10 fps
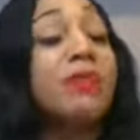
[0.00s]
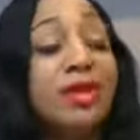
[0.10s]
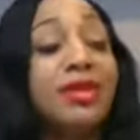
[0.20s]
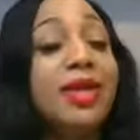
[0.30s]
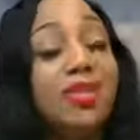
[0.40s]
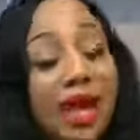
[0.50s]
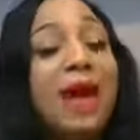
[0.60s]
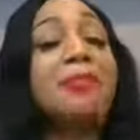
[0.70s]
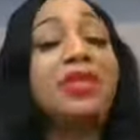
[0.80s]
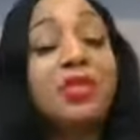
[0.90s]
me the
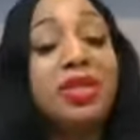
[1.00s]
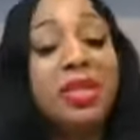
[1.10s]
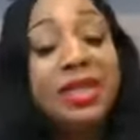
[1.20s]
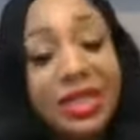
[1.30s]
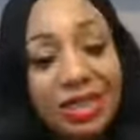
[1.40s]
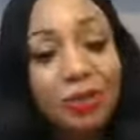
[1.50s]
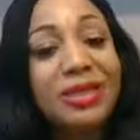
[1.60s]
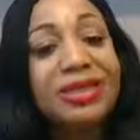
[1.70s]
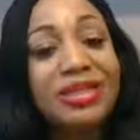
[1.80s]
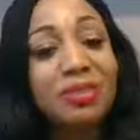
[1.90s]
opportunity to
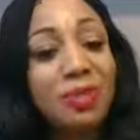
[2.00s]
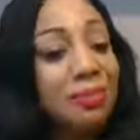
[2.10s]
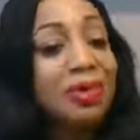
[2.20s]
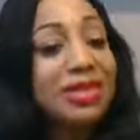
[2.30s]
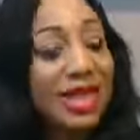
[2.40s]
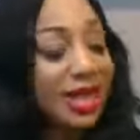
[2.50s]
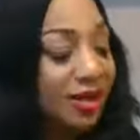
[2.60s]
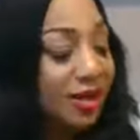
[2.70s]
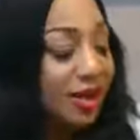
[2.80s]
speak to people today.